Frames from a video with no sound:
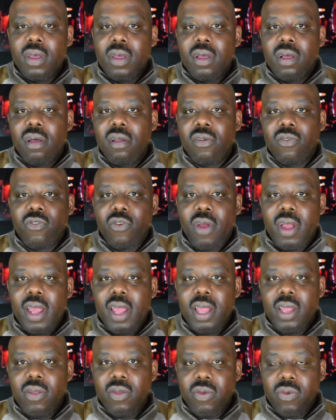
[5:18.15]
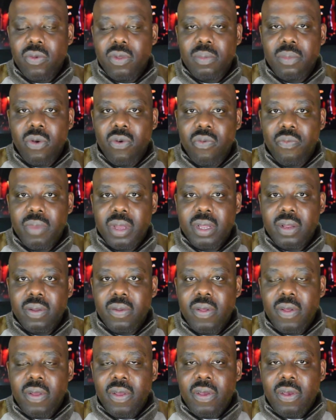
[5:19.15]
of the trade union movement.
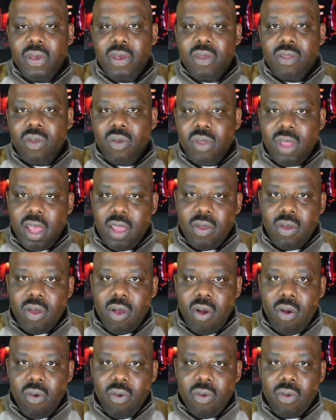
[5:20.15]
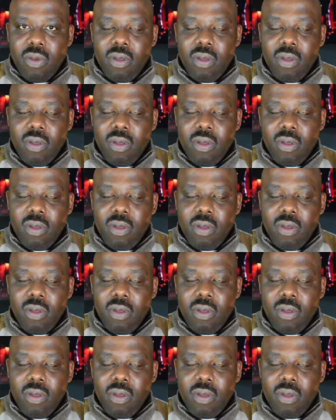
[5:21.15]
So there you go.